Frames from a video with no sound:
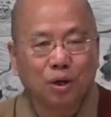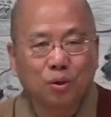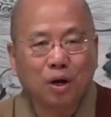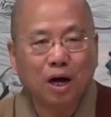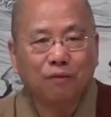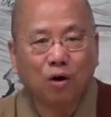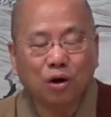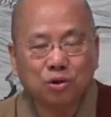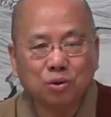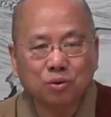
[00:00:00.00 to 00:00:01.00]
You have
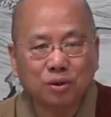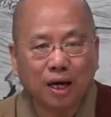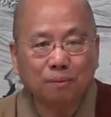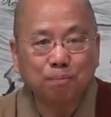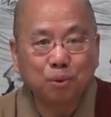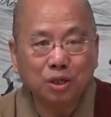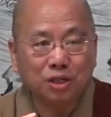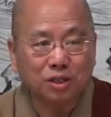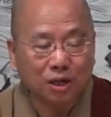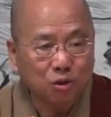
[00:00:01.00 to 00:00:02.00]
also that
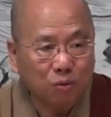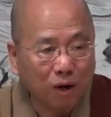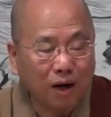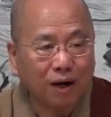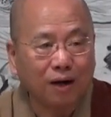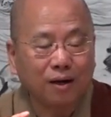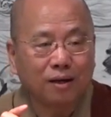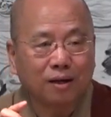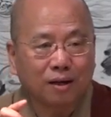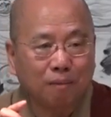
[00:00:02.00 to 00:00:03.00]
bodhisattva,
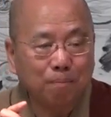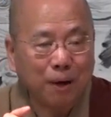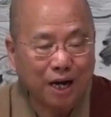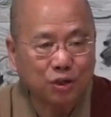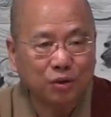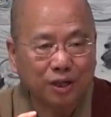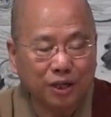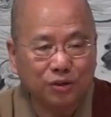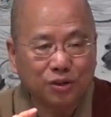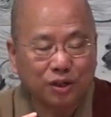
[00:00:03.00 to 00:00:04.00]
compassionate
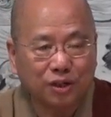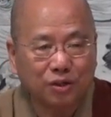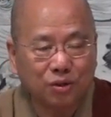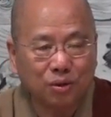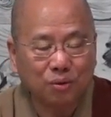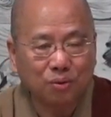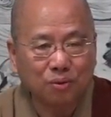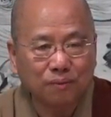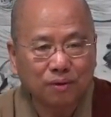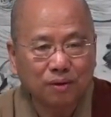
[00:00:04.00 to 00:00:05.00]
instinct in you,